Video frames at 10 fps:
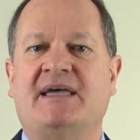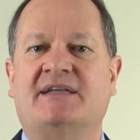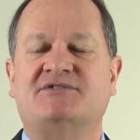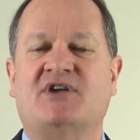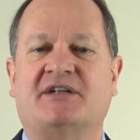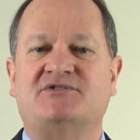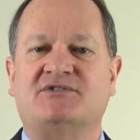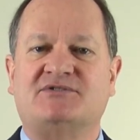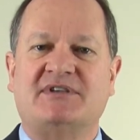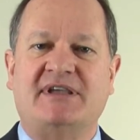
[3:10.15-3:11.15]
It's not
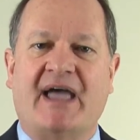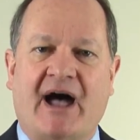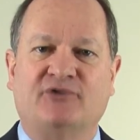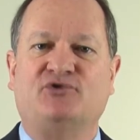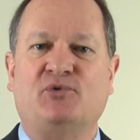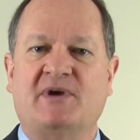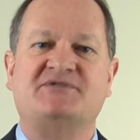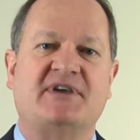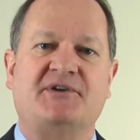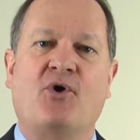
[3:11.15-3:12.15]
just the altruistic